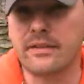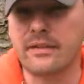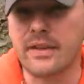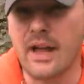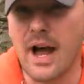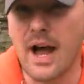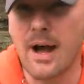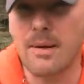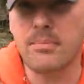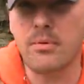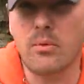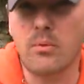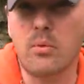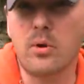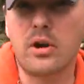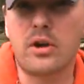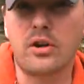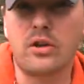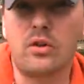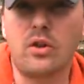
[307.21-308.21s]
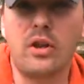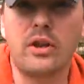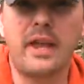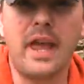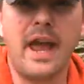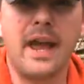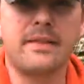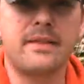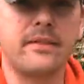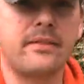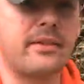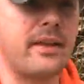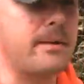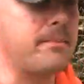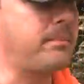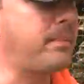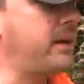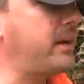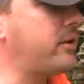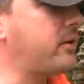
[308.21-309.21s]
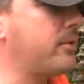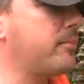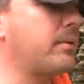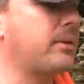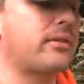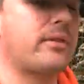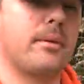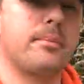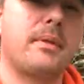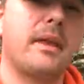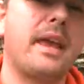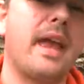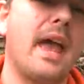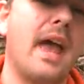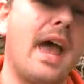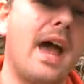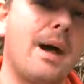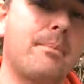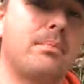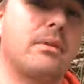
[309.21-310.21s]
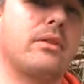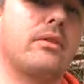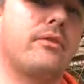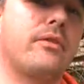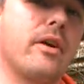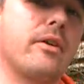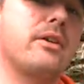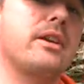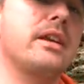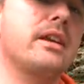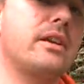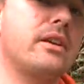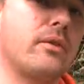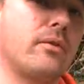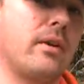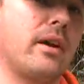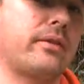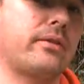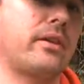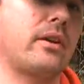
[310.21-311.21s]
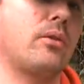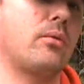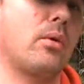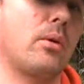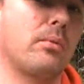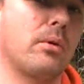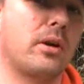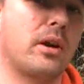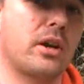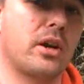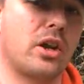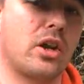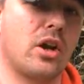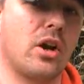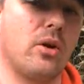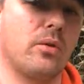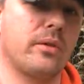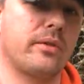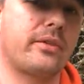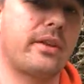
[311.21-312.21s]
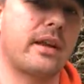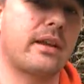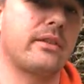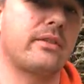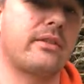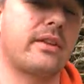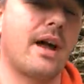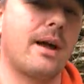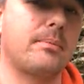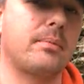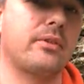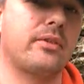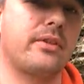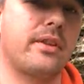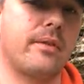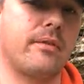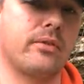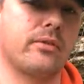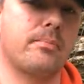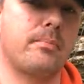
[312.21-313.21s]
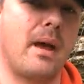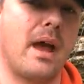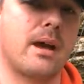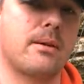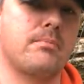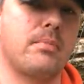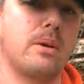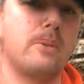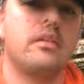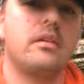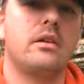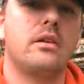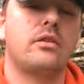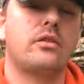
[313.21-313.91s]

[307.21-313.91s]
stop, we're going to look at the St. Peter, but something happens very interesting where we're going to go. The second stop is Devil's Backbone.